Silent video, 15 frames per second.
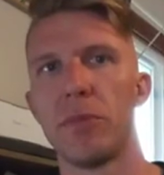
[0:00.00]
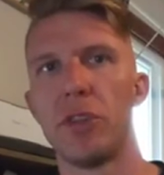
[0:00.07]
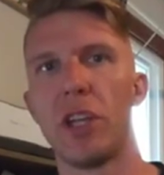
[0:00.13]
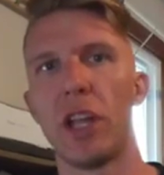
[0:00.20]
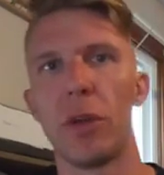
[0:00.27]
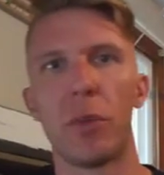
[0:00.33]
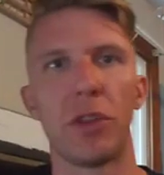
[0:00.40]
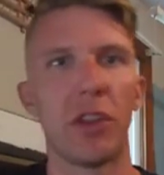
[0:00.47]

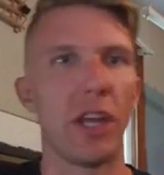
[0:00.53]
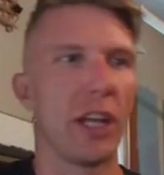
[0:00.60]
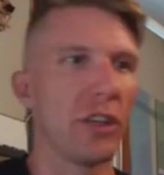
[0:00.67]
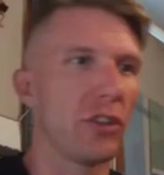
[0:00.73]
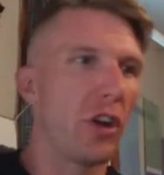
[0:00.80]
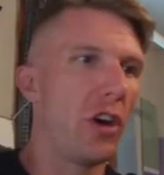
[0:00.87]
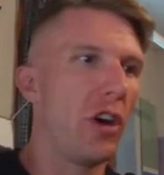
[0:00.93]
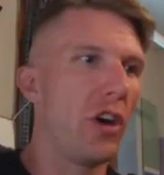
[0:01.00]
Dealing with
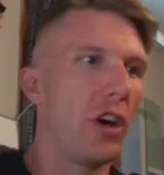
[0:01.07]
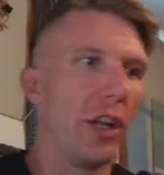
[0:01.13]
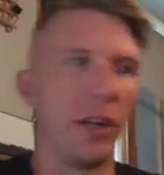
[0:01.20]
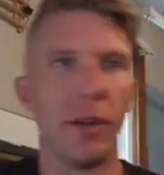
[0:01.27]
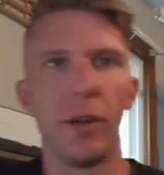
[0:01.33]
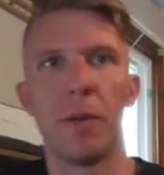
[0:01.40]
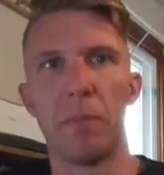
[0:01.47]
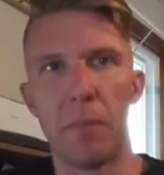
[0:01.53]
things
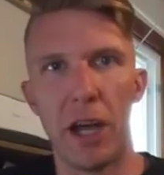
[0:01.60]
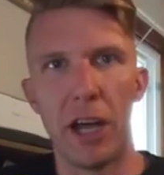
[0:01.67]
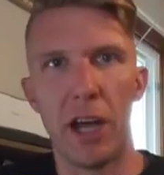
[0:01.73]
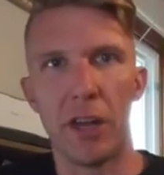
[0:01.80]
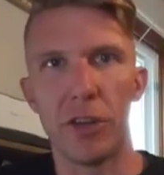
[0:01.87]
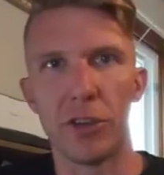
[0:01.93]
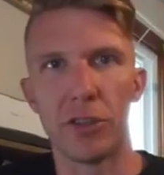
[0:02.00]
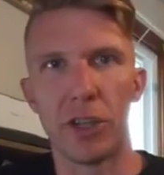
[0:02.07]
on my
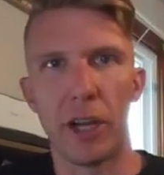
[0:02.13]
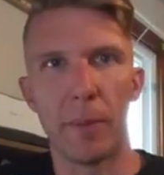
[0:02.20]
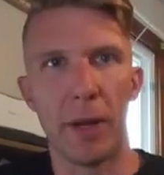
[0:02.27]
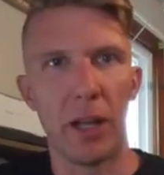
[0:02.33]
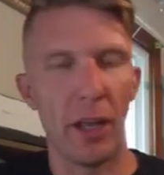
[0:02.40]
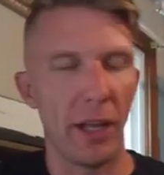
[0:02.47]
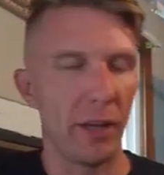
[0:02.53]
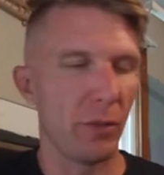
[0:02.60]
other side of
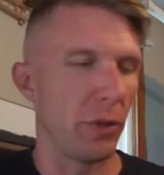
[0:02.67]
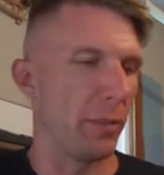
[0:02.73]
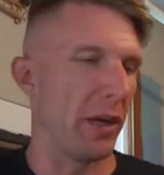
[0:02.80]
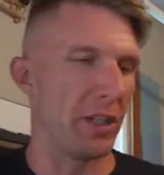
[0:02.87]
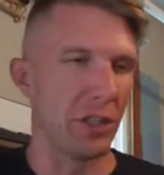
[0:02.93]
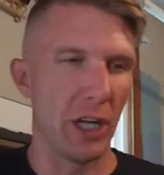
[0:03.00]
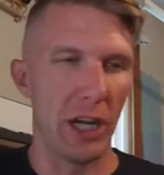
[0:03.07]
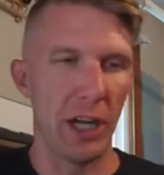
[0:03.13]
my life with
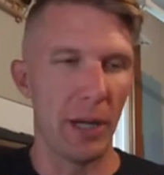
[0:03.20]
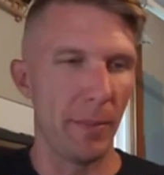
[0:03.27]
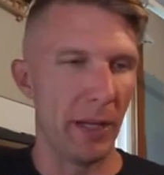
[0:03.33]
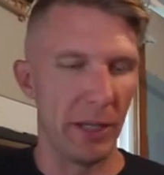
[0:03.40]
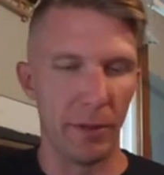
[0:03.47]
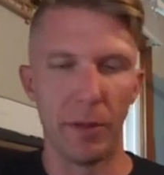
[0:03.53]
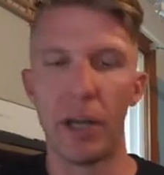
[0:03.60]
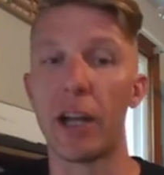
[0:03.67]
my job
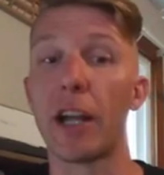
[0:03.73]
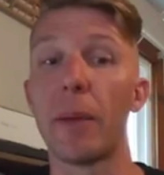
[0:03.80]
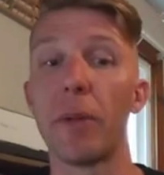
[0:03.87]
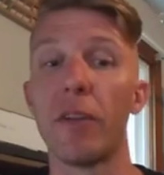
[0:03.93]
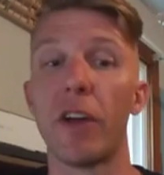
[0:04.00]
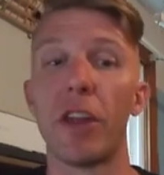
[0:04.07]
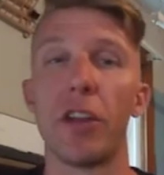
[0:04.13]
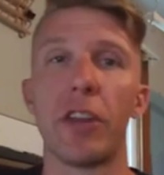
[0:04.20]
and a
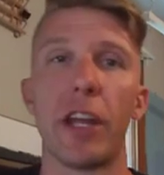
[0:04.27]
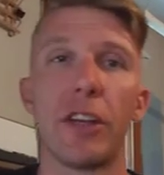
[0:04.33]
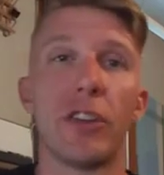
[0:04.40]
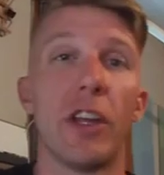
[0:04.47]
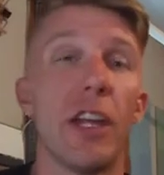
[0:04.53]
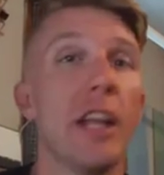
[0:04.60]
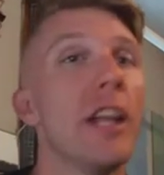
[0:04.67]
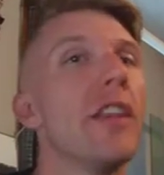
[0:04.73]
couple of other things